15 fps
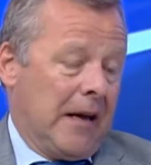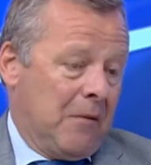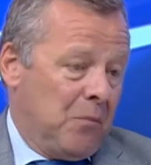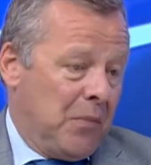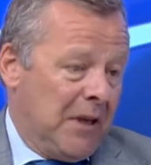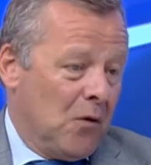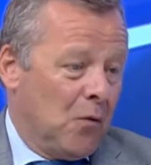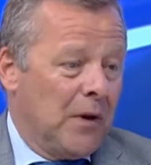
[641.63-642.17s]
And
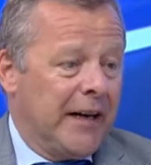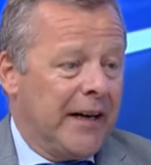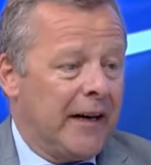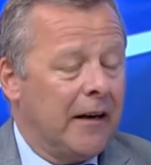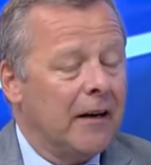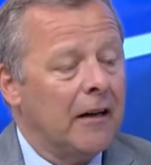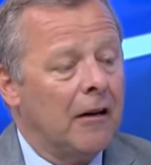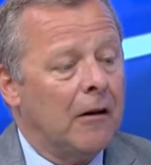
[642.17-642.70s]
be
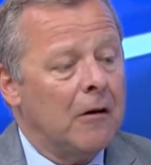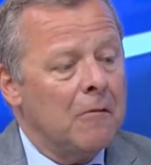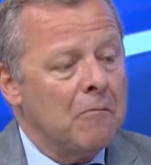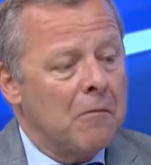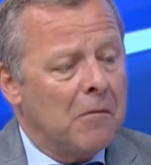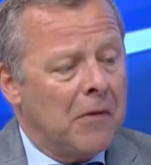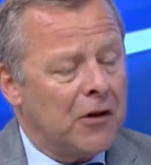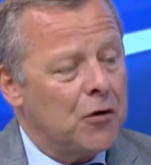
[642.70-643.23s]
aware,
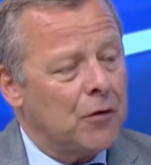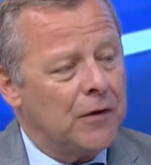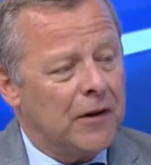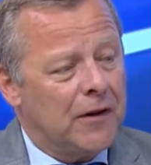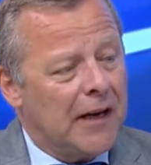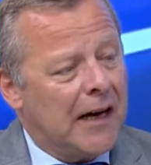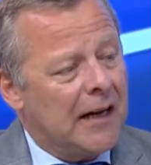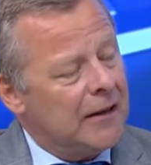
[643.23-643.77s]
much of the
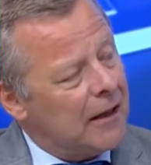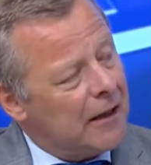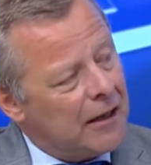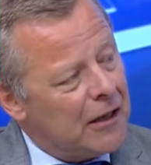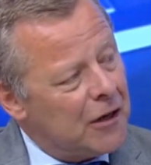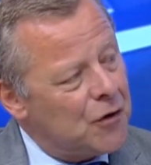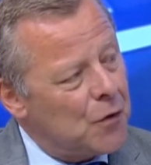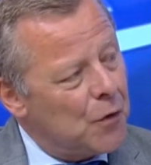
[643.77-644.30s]
data
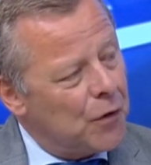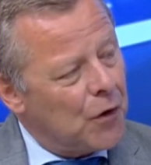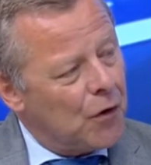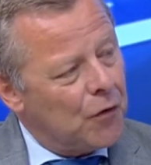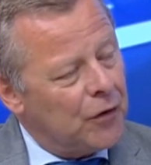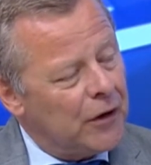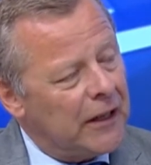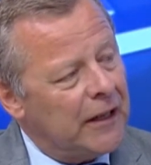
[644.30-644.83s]
is not
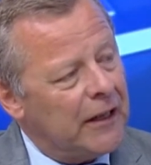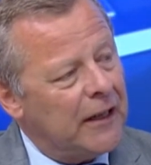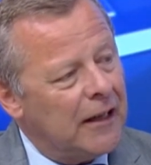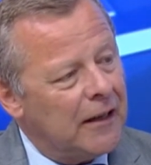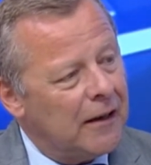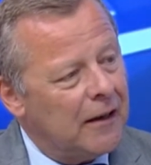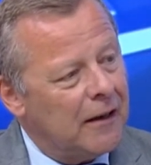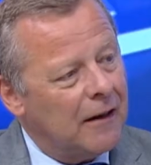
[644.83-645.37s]
only
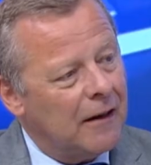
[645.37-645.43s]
